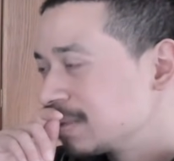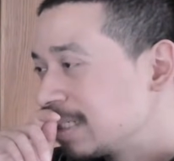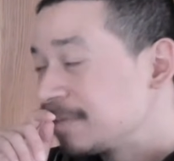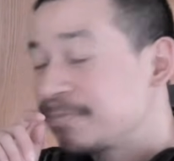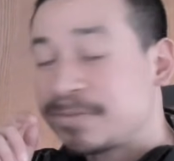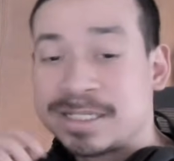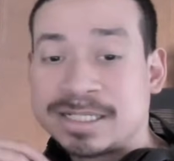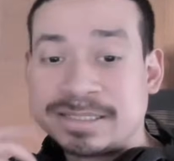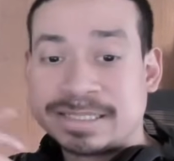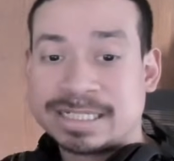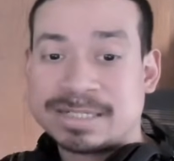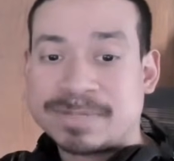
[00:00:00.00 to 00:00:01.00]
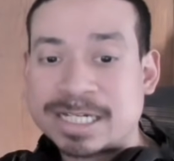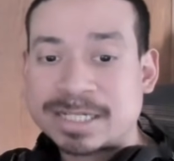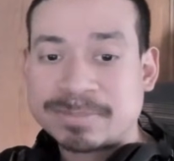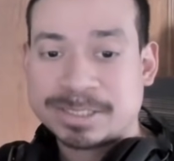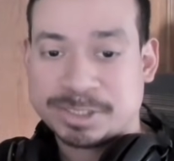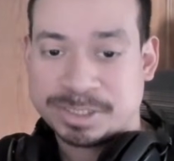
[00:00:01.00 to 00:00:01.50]
I finally got
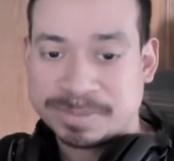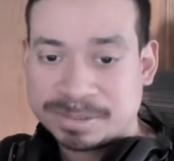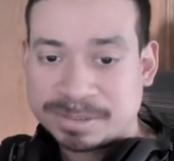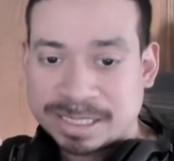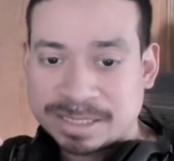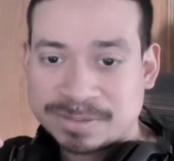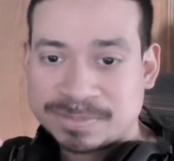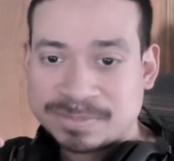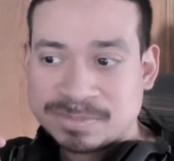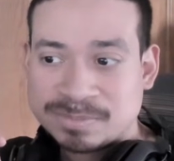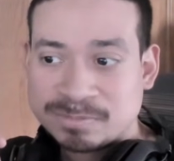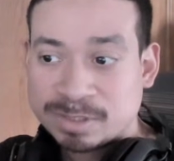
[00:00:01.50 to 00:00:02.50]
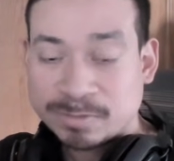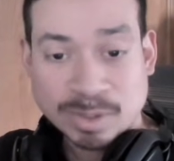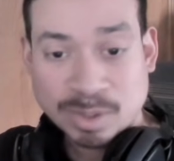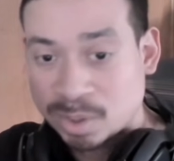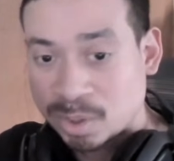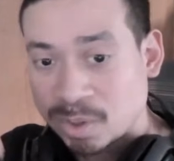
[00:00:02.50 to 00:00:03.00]
back my Gmail account with
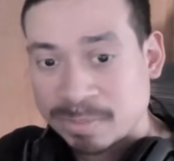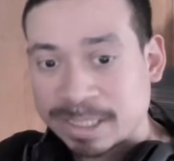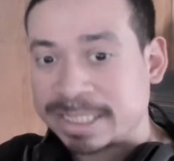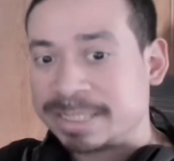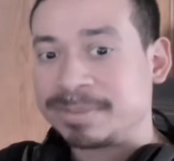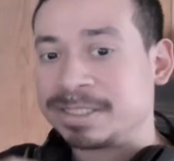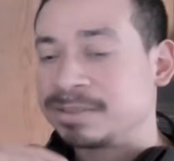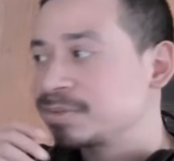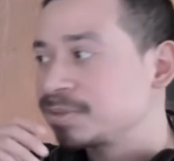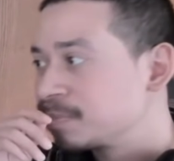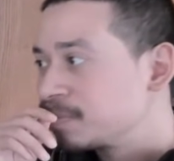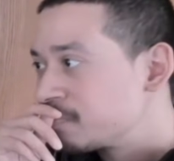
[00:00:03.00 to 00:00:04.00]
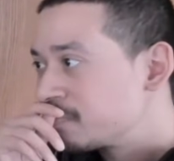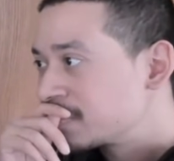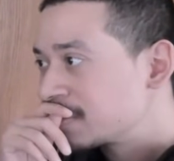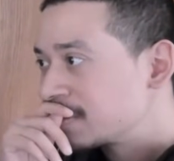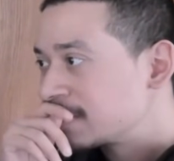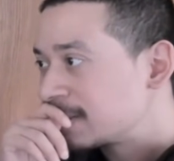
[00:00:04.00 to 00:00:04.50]
all my emails.
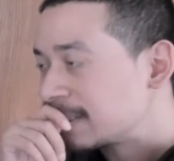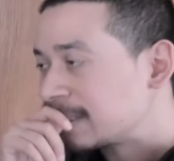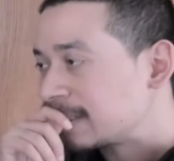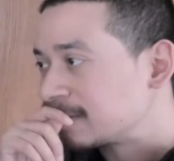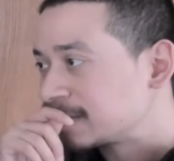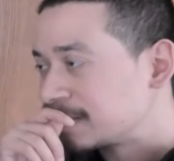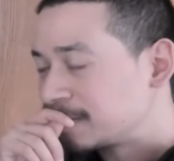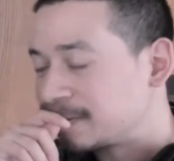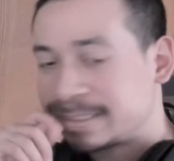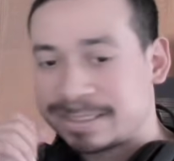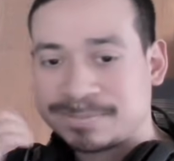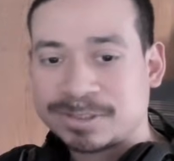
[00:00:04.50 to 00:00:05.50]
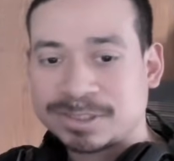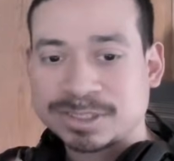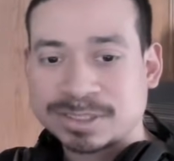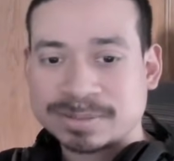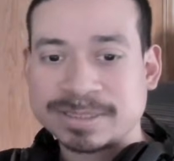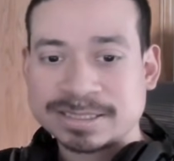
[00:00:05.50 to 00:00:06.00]
And I was like, all right, this
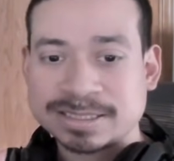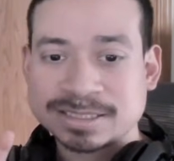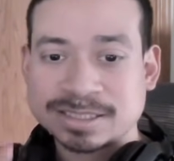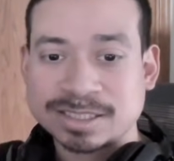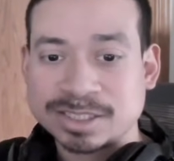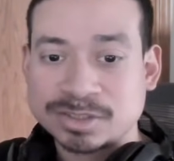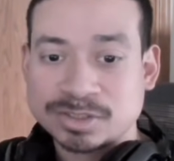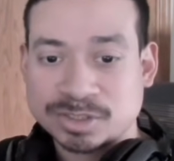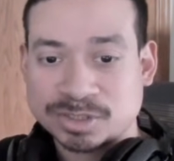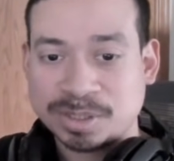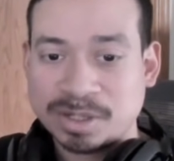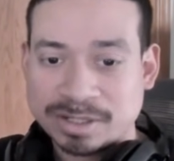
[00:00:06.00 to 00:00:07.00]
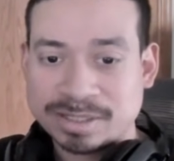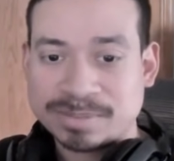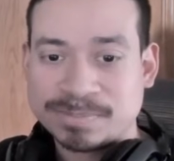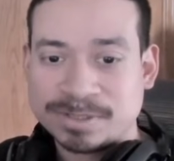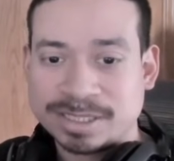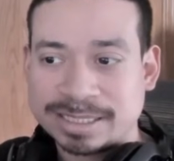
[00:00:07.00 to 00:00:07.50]
is a this is a good
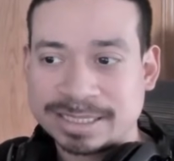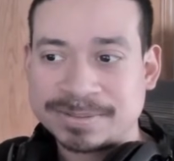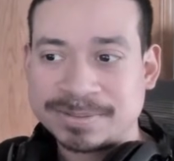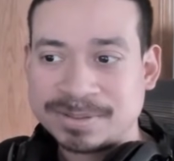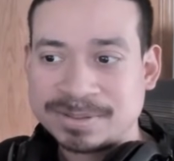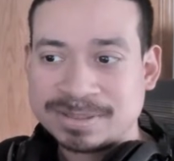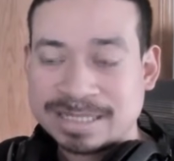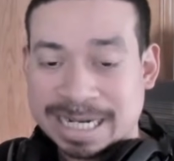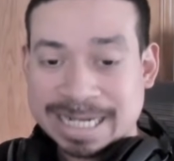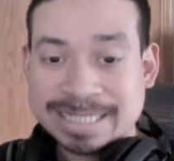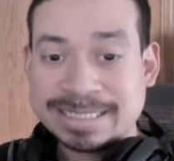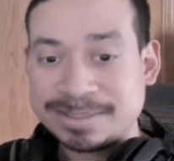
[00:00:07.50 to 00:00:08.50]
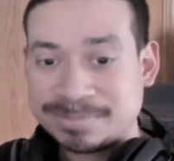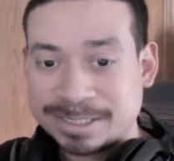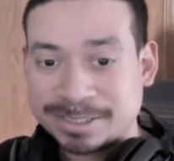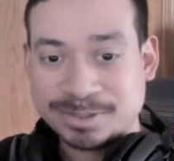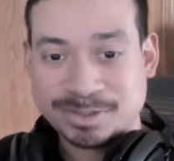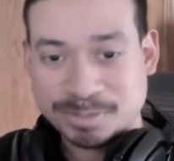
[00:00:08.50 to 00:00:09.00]
start, but like I need
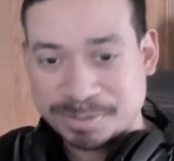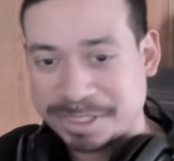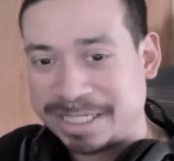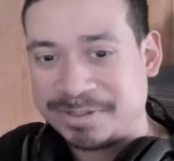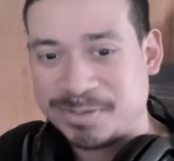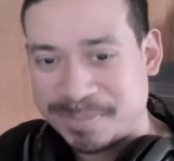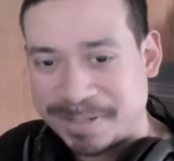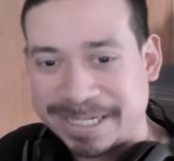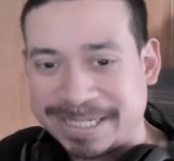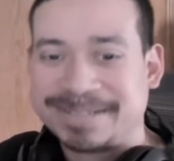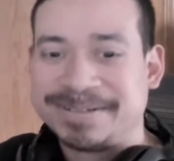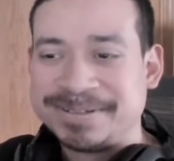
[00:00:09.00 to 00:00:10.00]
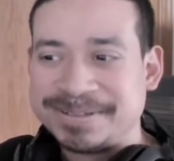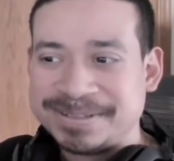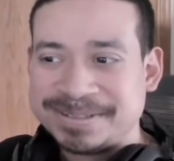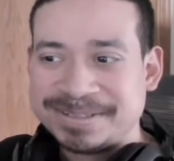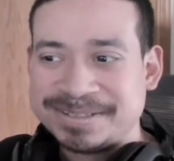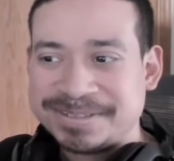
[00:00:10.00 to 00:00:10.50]
my YouTube channel back.
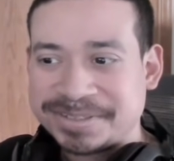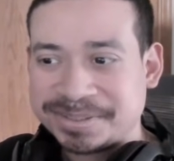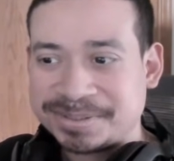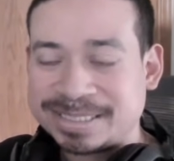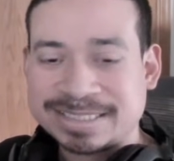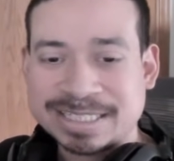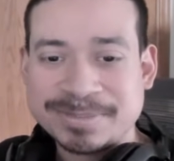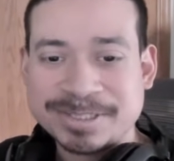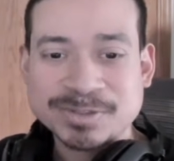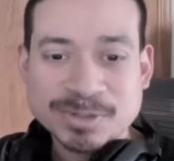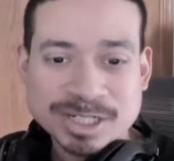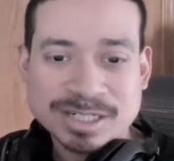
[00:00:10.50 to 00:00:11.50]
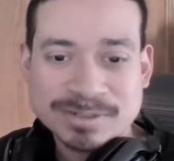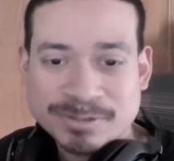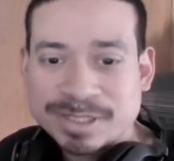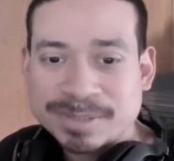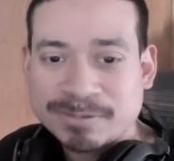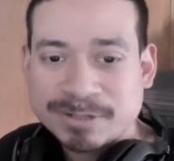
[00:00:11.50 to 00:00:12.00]
So they sent me the
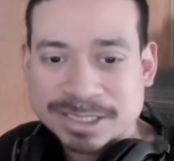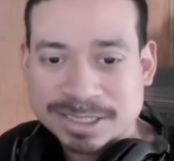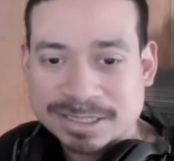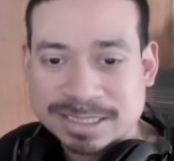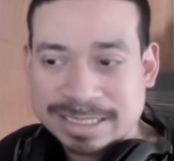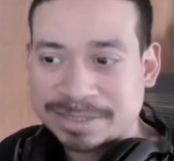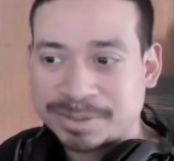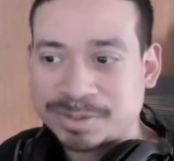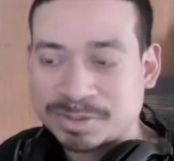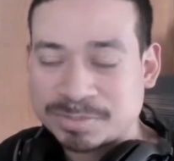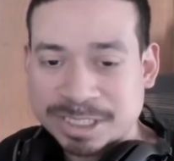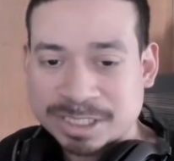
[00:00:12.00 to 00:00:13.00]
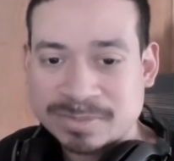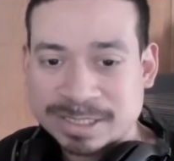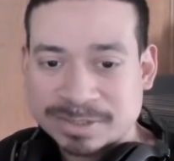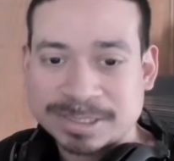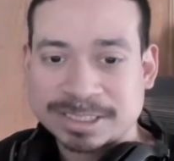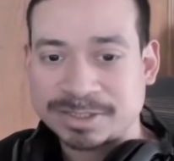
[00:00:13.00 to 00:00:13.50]
recovery process to get your YouTube channel
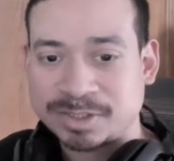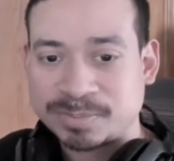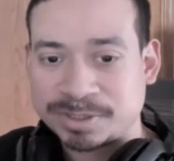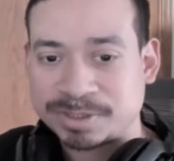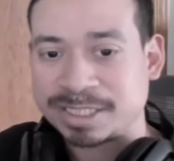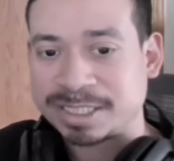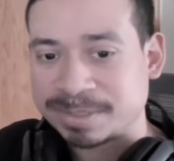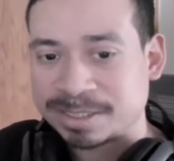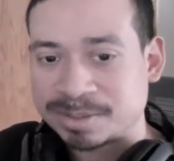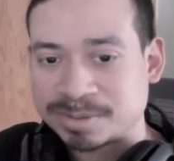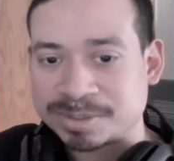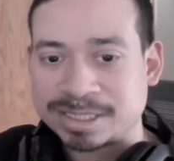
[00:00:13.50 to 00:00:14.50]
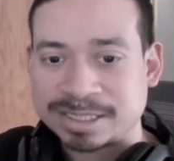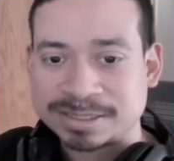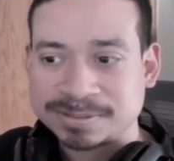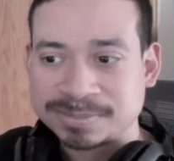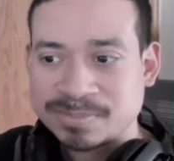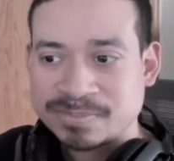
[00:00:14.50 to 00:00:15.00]
back. So basically you put your email
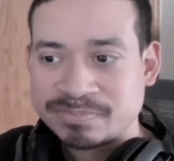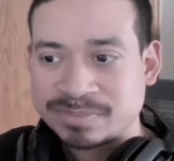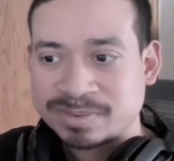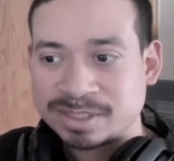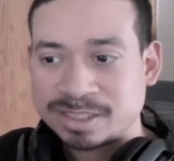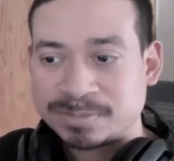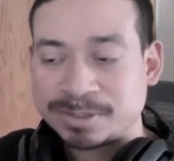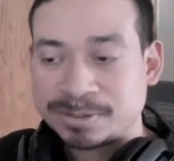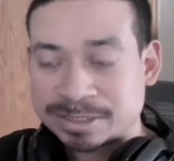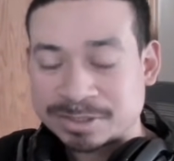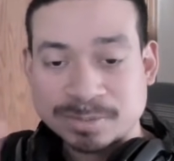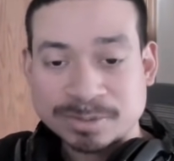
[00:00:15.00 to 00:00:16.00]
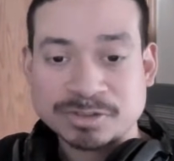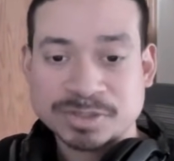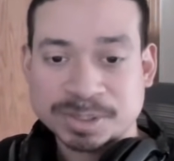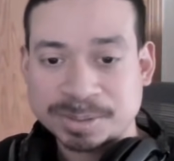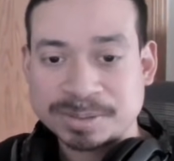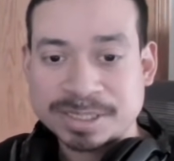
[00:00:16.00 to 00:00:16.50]
address, you, you answer a bunch of
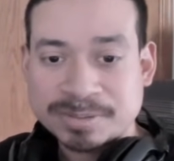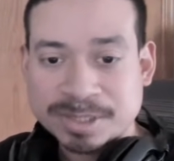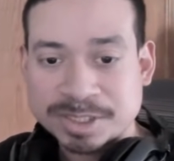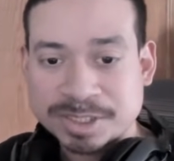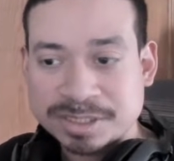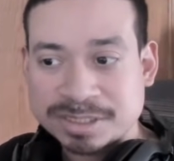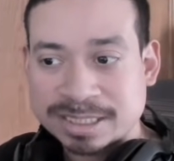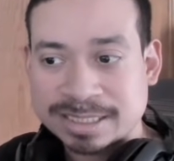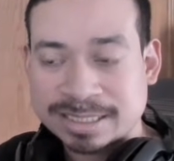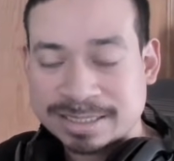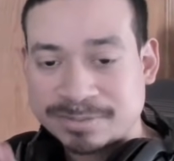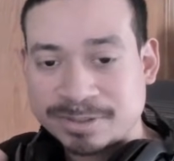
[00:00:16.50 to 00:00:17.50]
security questions, and I